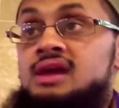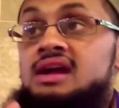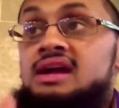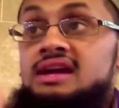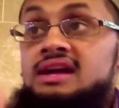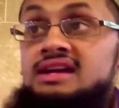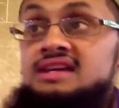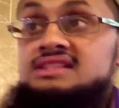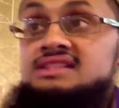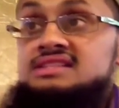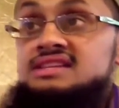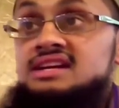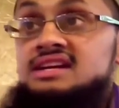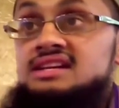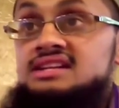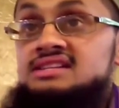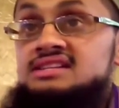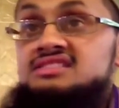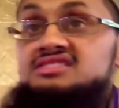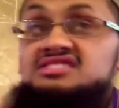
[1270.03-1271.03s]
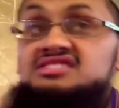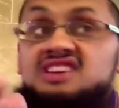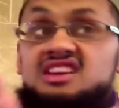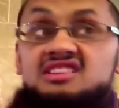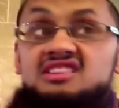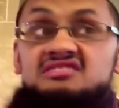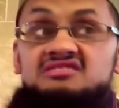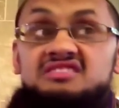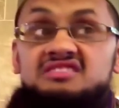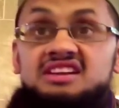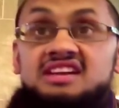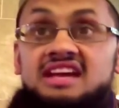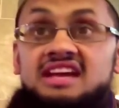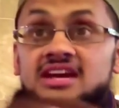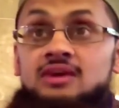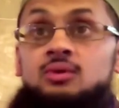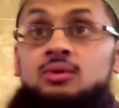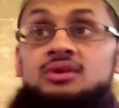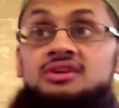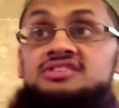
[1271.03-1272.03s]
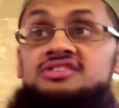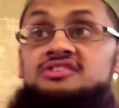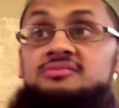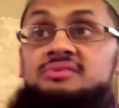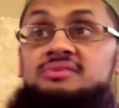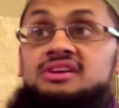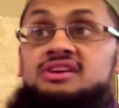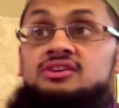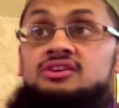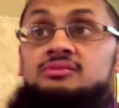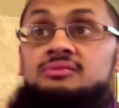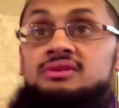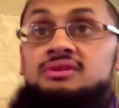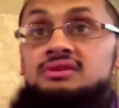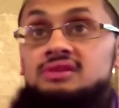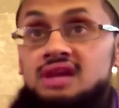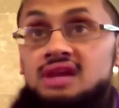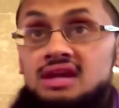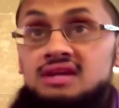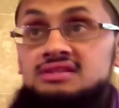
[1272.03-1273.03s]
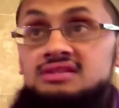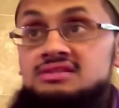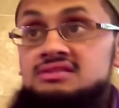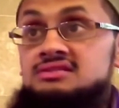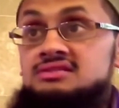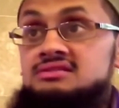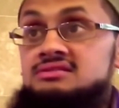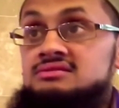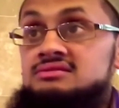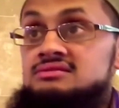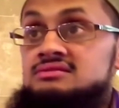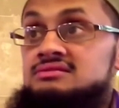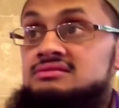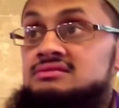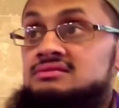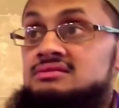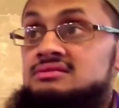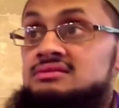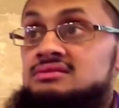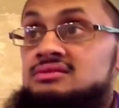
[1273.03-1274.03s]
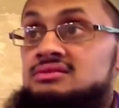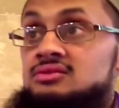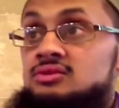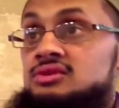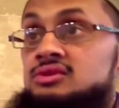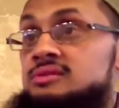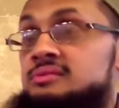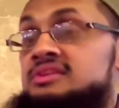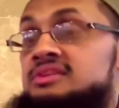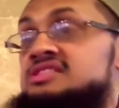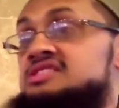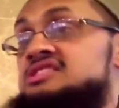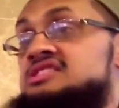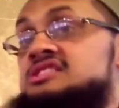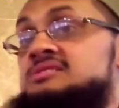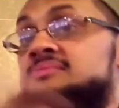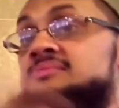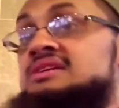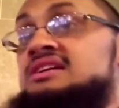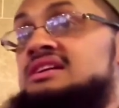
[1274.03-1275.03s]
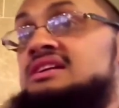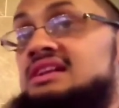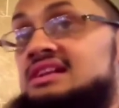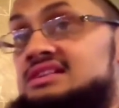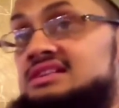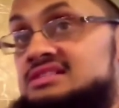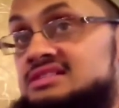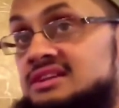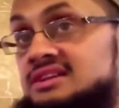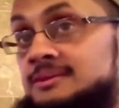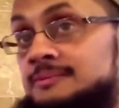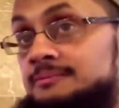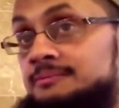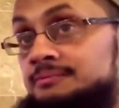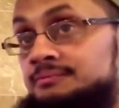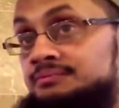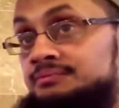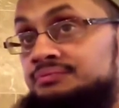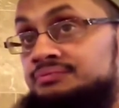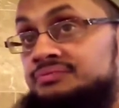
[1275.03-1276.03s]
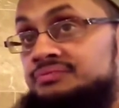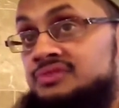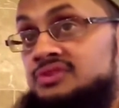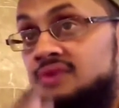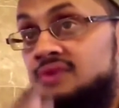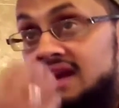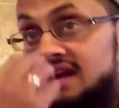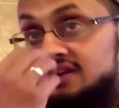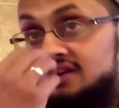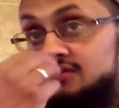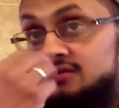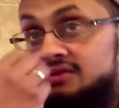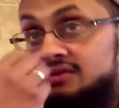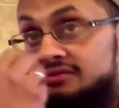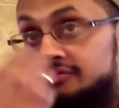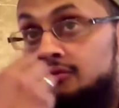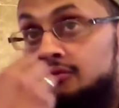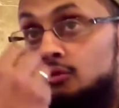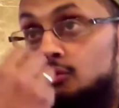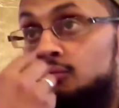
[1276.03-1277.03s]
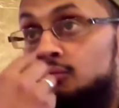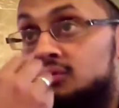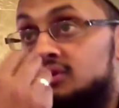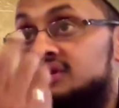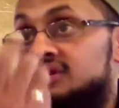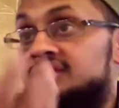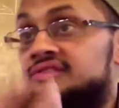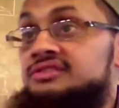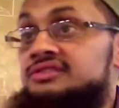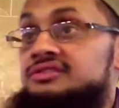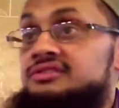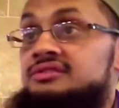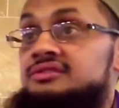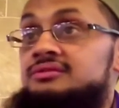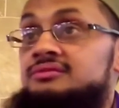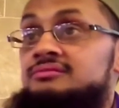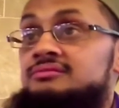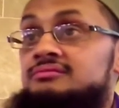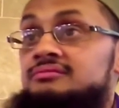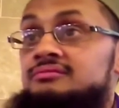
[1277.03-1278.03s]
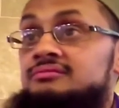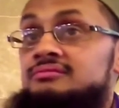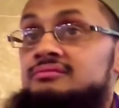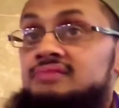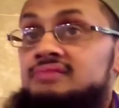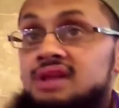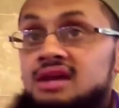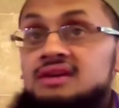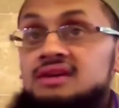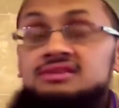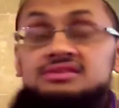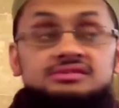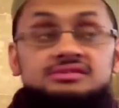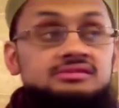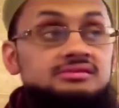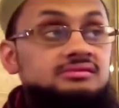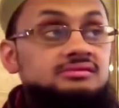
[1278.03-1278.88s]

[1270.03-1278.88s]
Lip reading: Is it generally a quality of being human? Yes. Or the ability to speak, let's say, to actually form words? Yes.